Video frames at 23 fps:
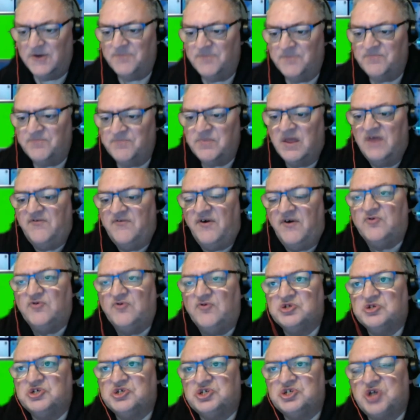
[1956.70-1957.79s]
if I've got
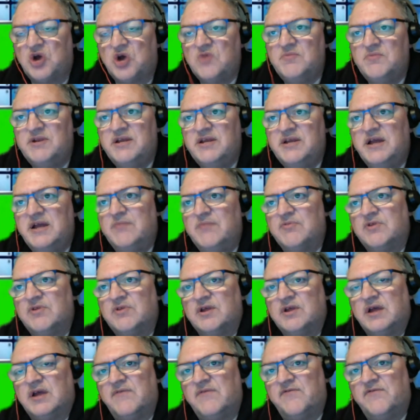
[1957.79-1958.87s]
so many games to
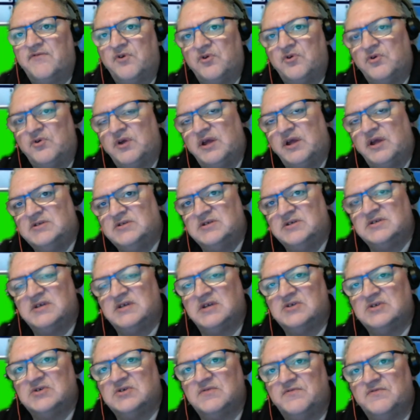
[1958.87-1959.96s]
get through, it just gets
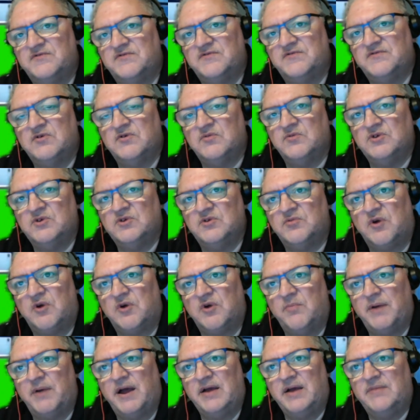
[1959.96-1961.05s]
confusing when you roll
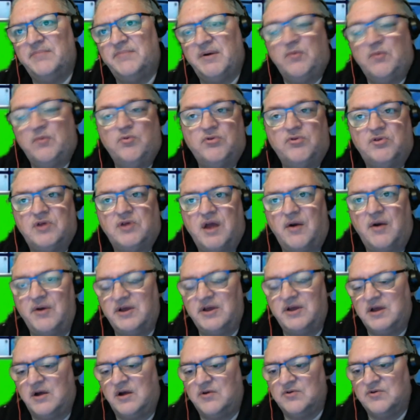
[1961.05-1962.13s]
back. But we'll see how it
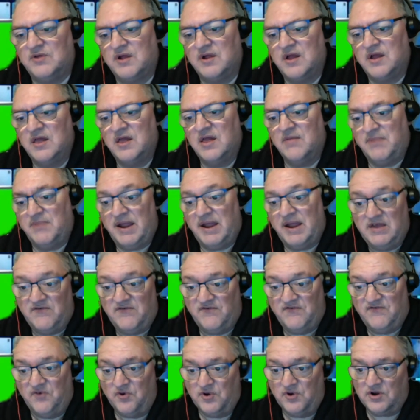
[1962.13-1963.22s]
goes. But it is
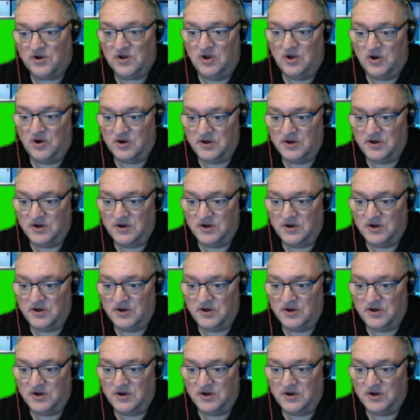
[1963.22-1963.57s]
4 o'clock.